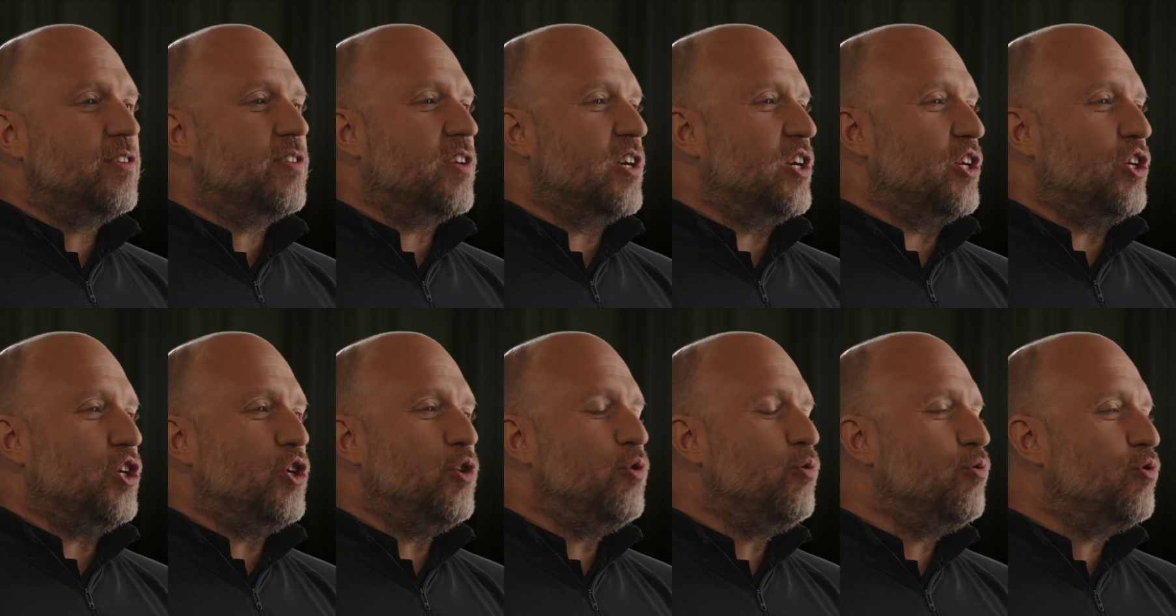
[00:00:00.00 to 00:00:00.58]
a
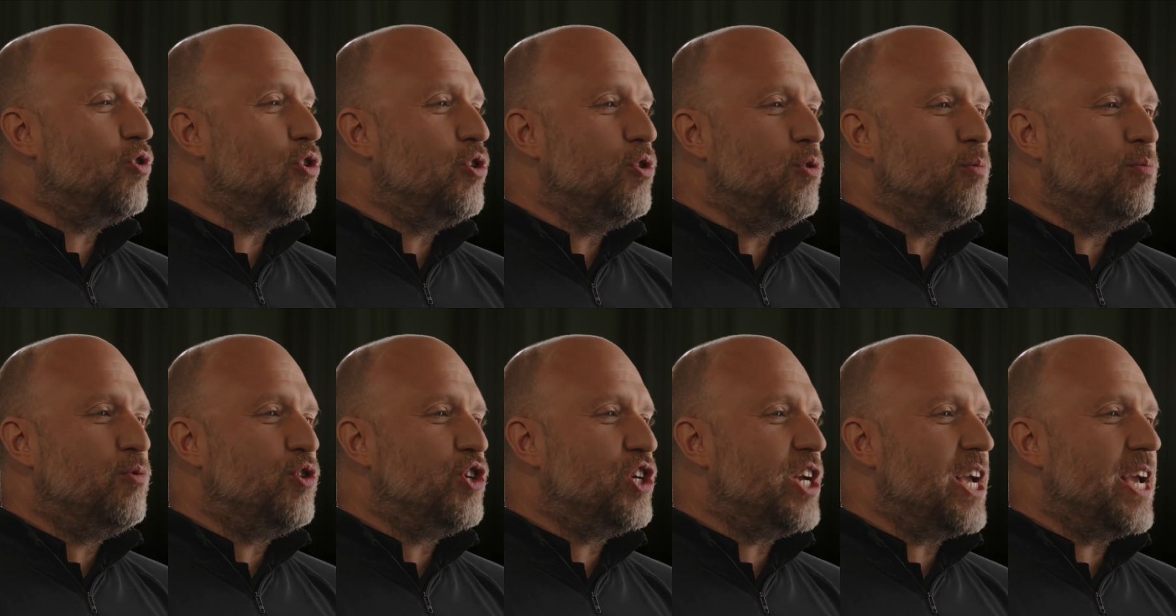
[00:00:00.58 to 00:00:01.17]

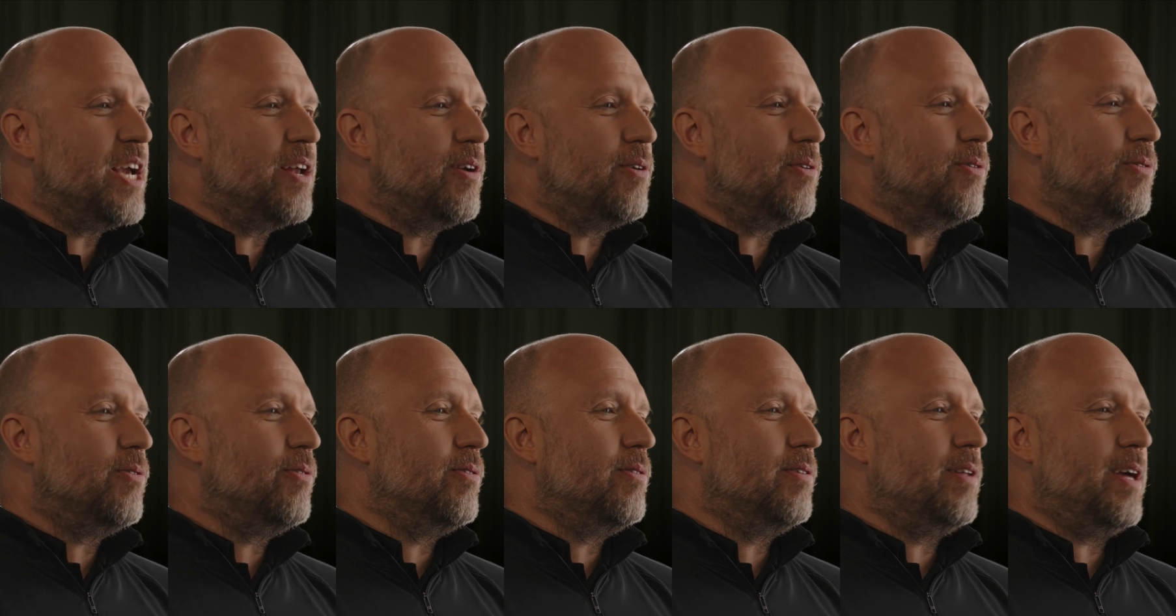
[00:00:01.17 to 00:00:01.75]
YouTube
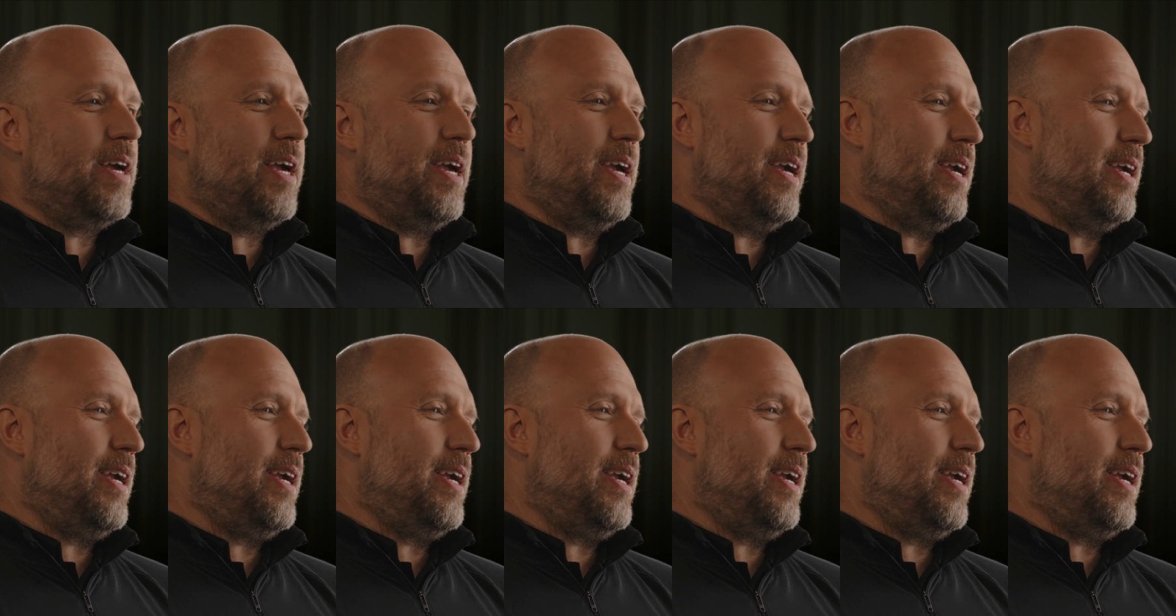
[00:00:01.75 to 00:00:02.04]
channel,